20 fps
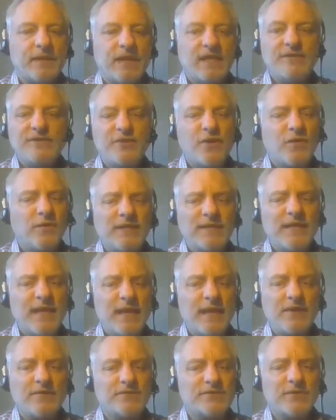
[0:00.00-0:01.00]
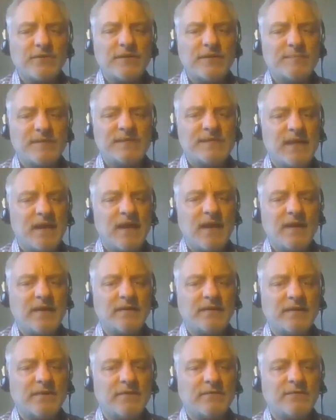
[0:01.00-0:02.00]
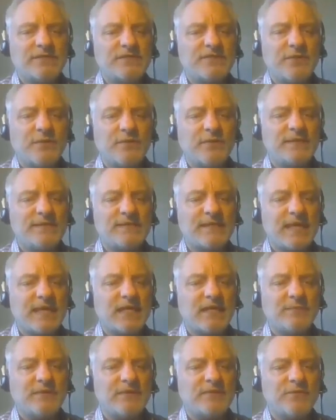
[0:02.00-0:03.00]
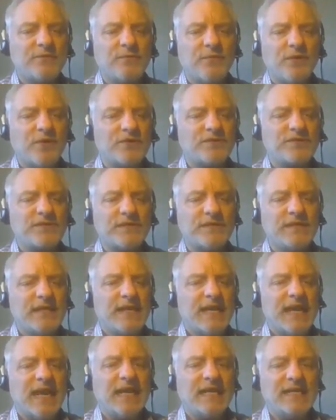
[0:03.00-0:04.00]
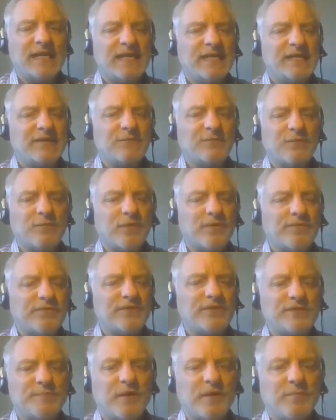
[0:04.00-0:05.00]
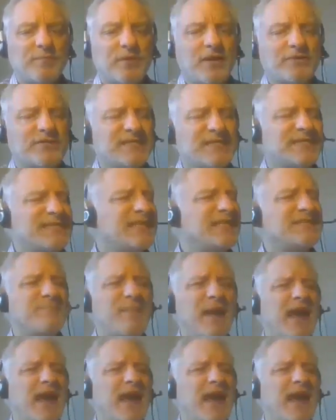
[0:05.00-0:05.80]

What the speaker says: It's already there. It's already been done. It's totally scalable and it works. And it will work for your small projects. It doesn't